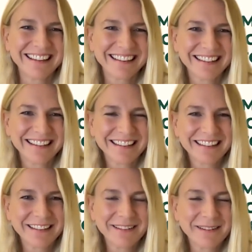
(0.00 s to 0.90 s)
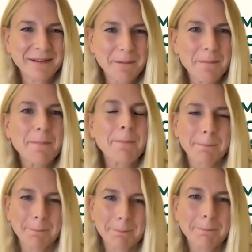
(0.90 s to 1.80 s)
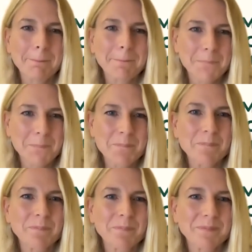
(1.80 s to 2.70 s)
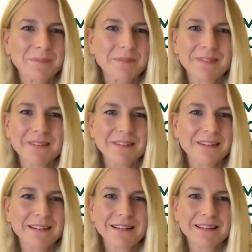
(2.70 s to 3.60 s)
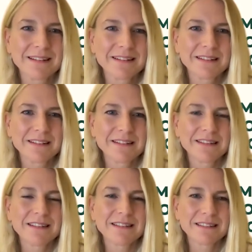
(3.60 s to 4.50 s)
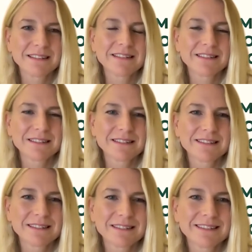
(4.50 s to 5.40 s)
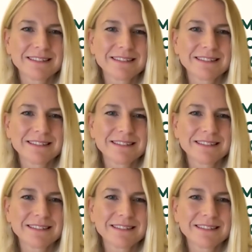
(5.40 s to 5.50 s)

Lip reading: The person shown says nothing.